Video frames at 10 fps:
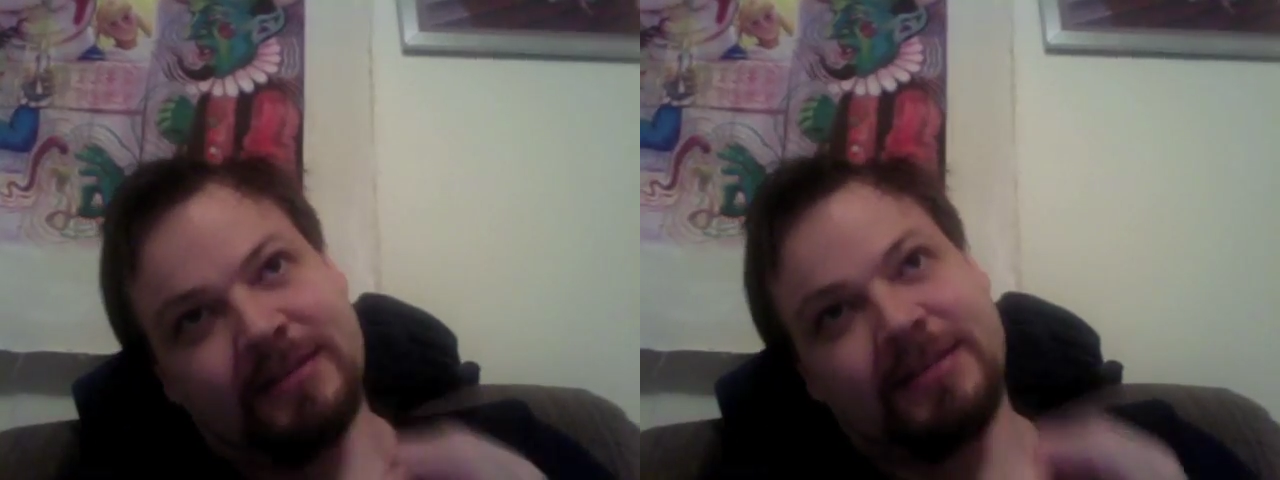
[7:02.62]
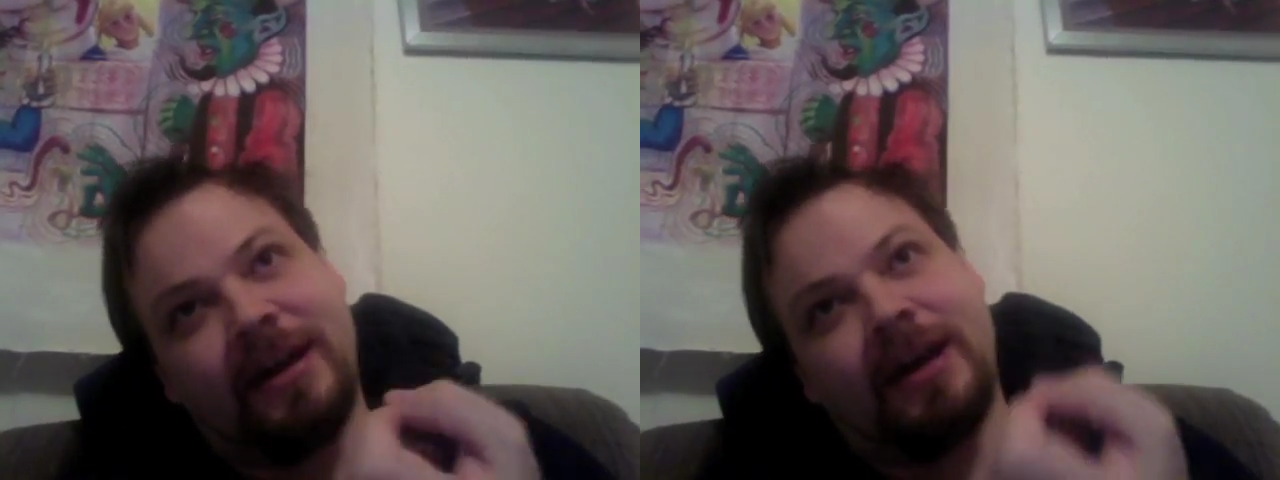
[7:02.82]

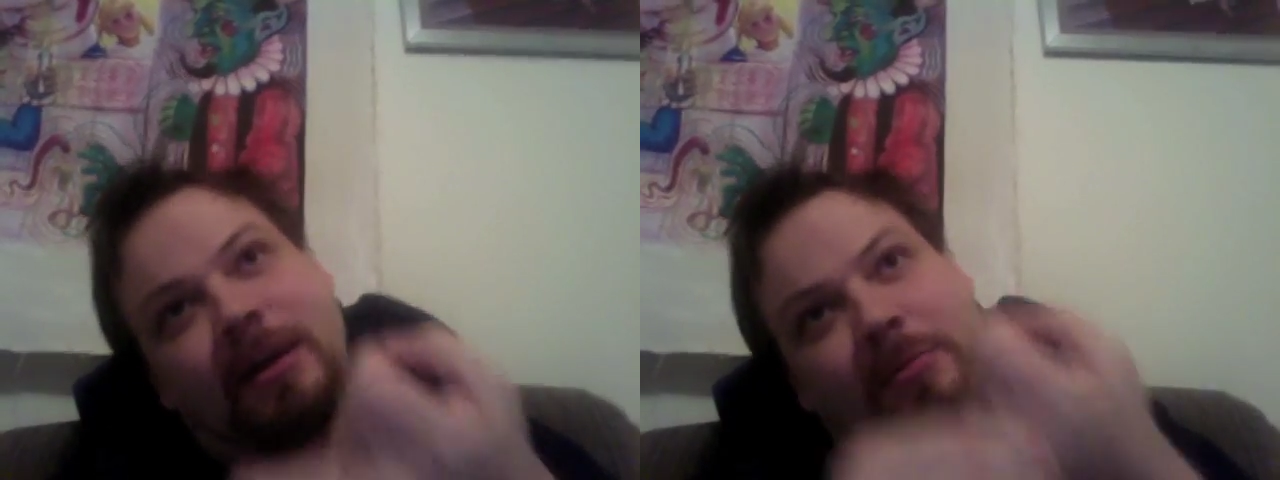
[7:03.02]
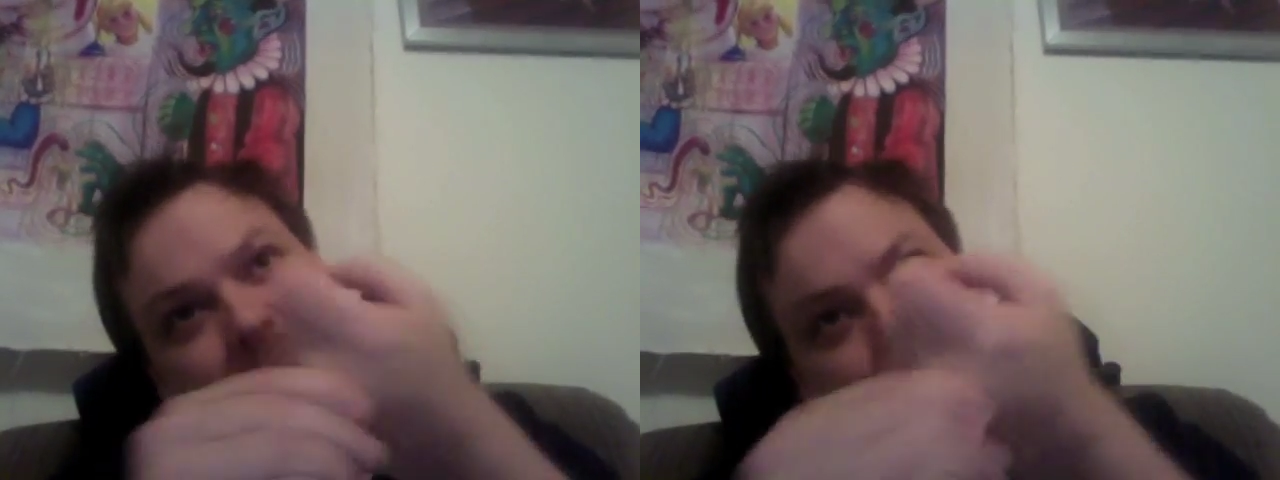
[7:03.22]

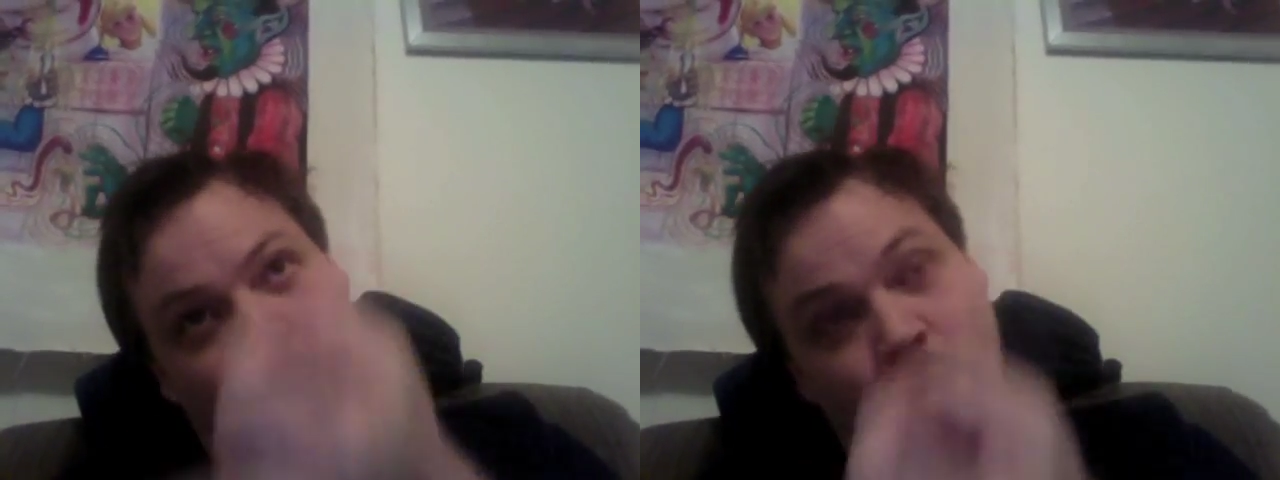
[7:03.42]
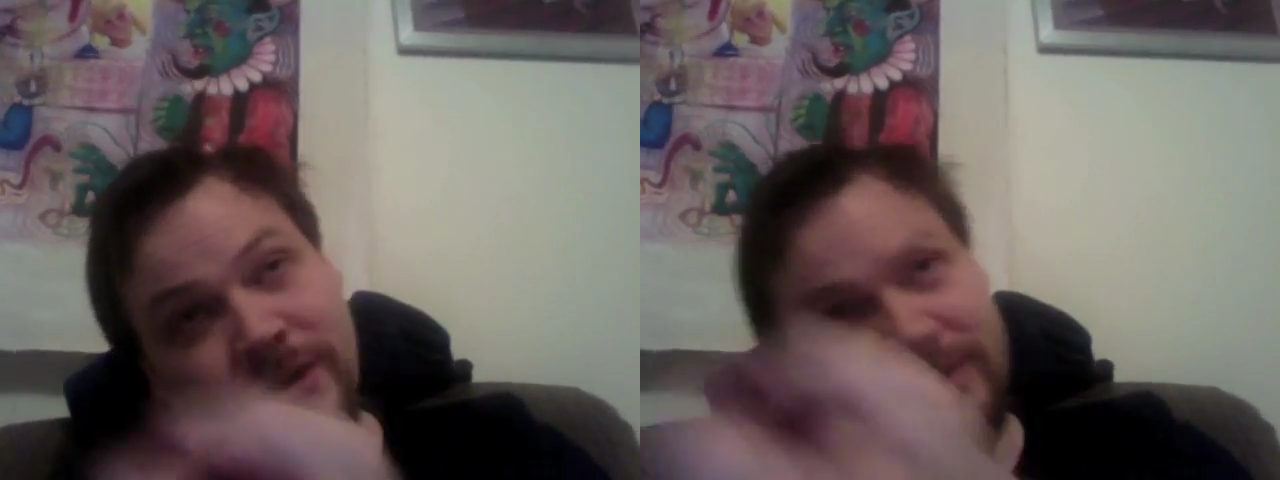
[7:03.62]
time
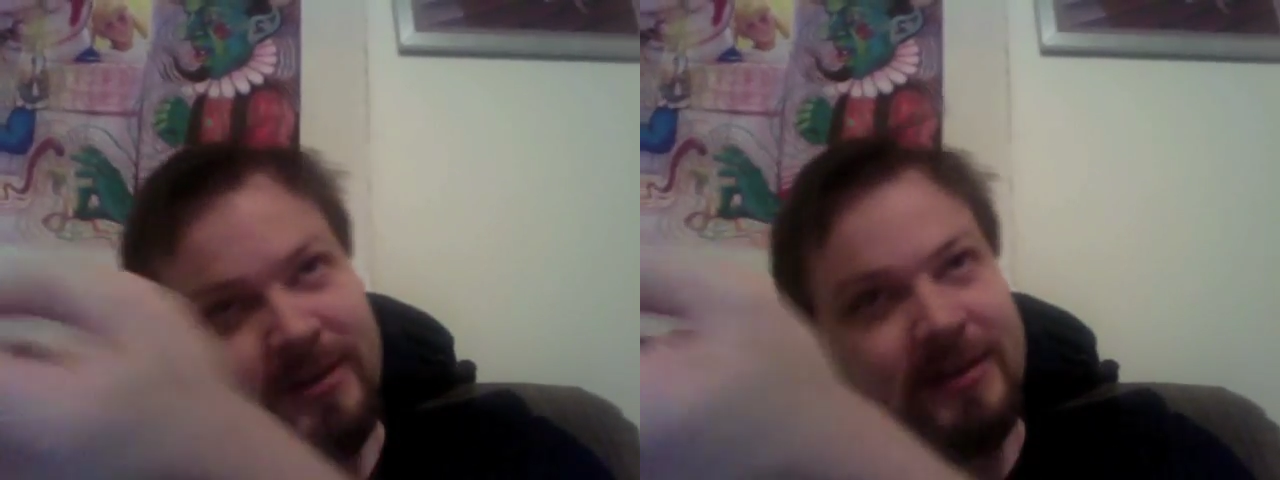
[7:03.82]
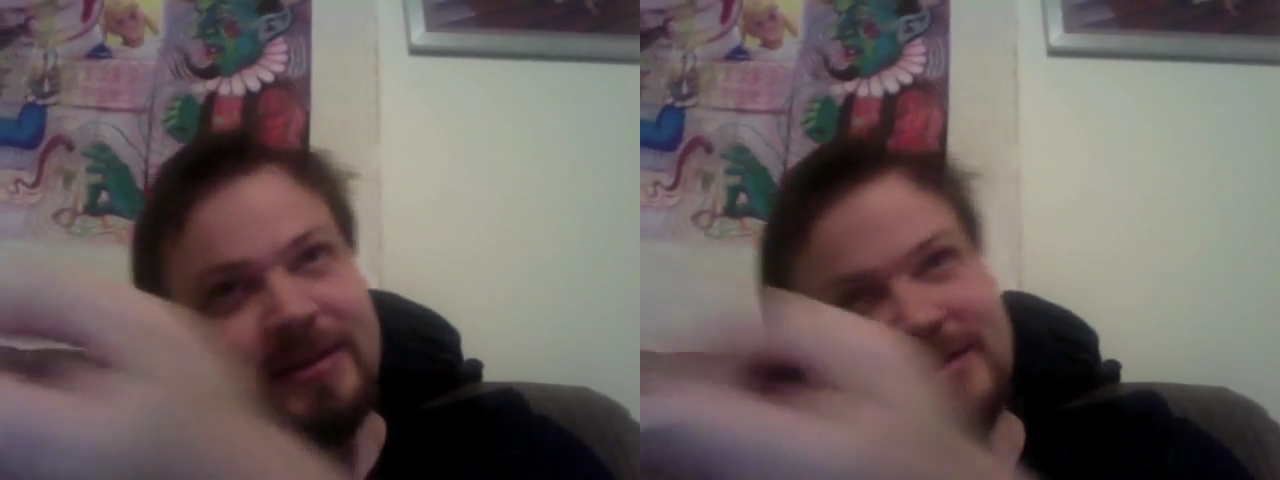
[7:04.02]
with
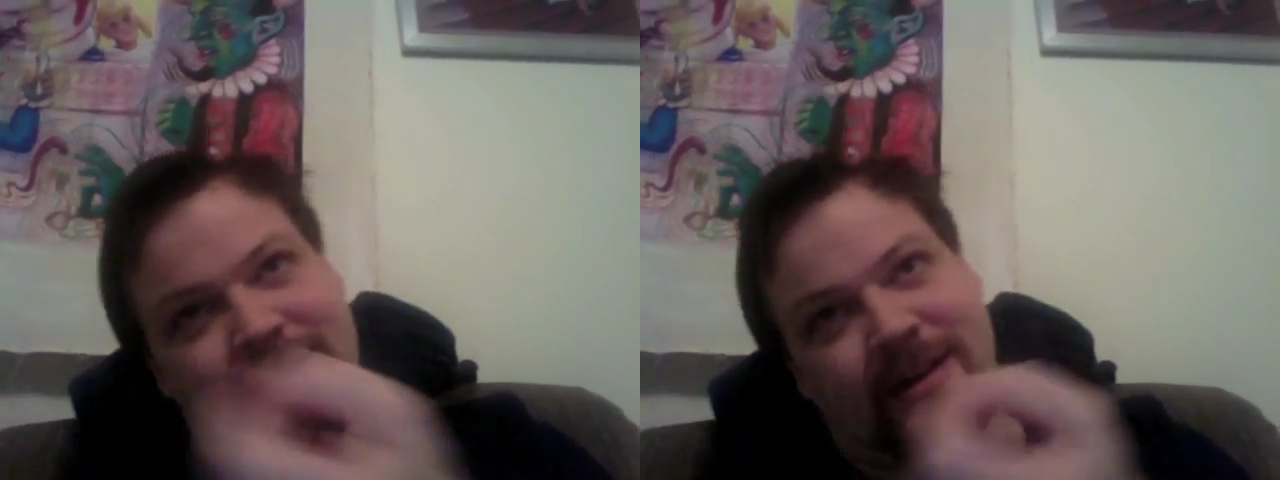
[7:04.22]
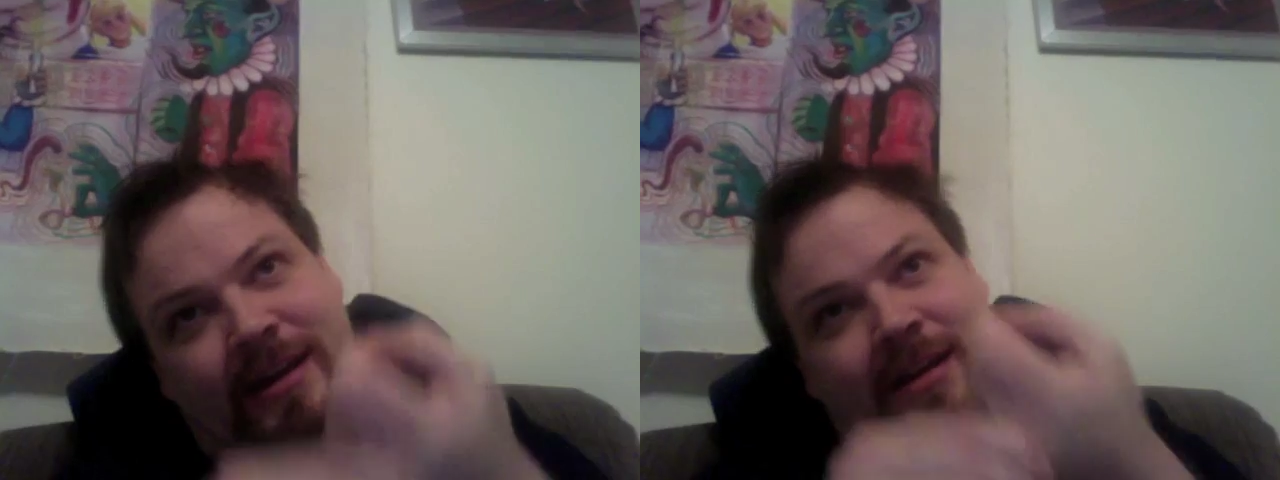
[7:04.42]

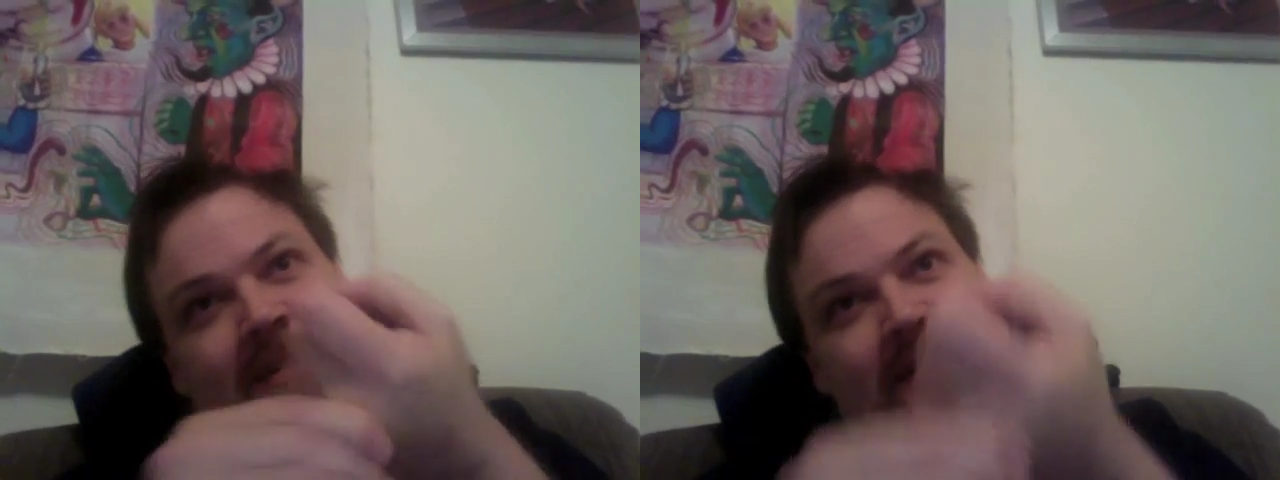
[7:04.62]
Dasein.